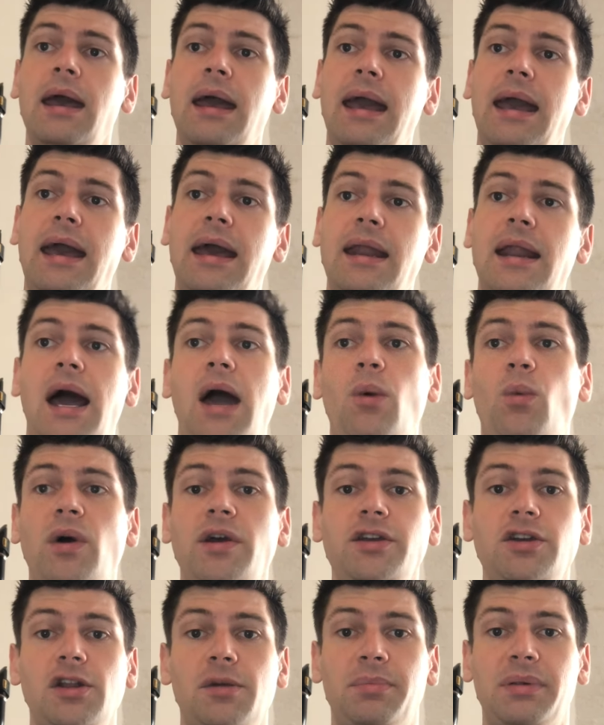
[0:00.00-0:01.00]
and I
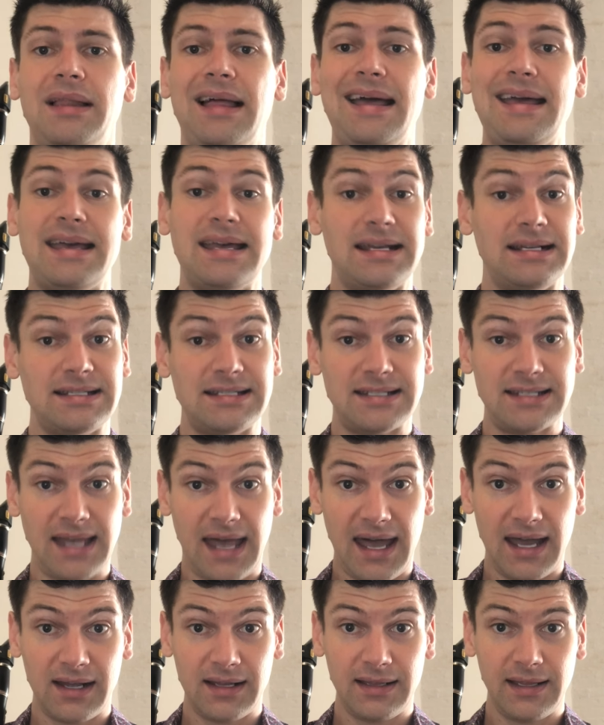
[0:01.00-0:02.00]
want you to play
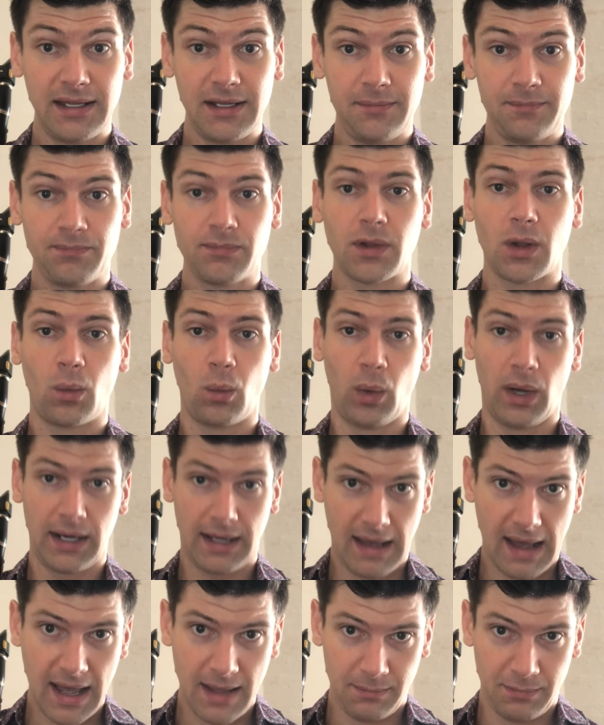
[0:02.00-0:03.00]
exactly what
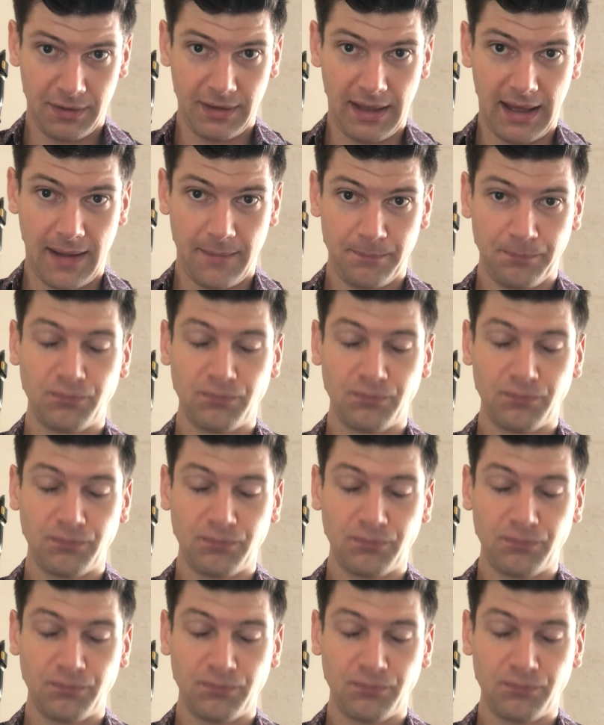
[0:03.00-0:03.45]
I play.